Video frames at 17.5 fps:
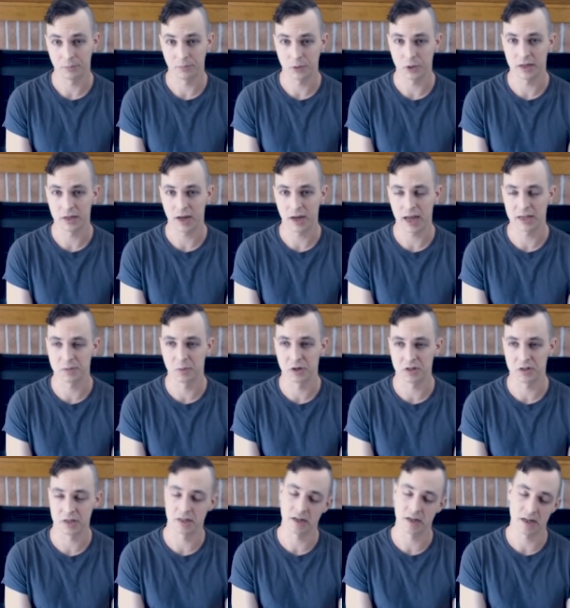You get as
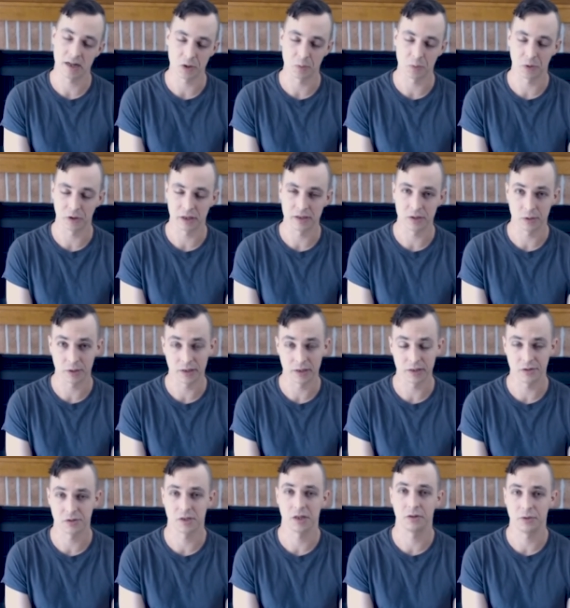much in as you put into it
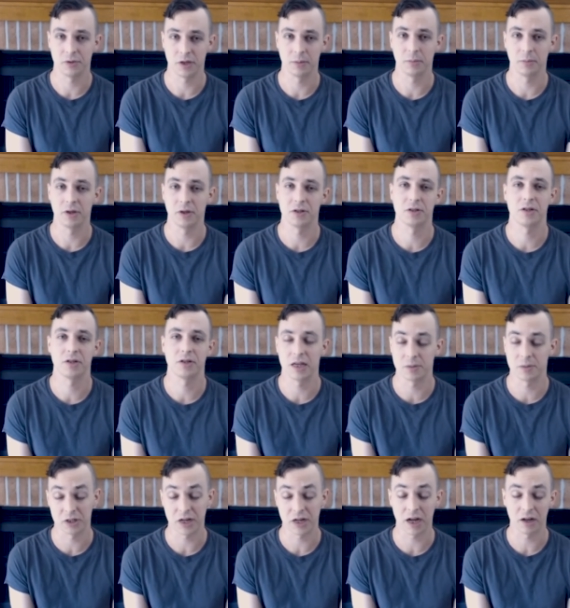yourself. You get as
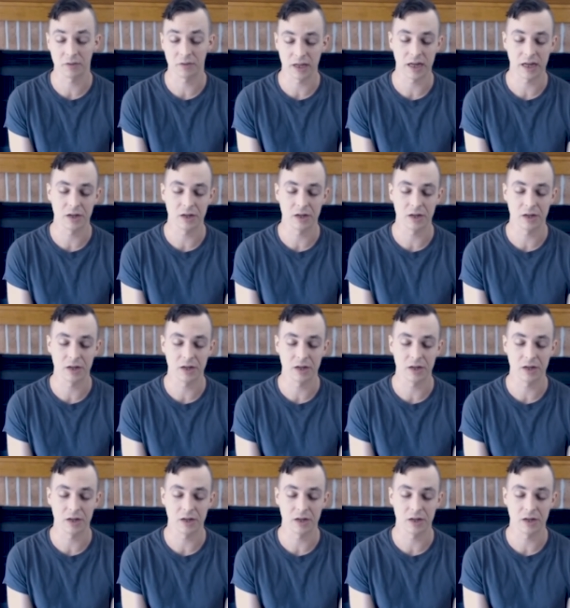much out of it as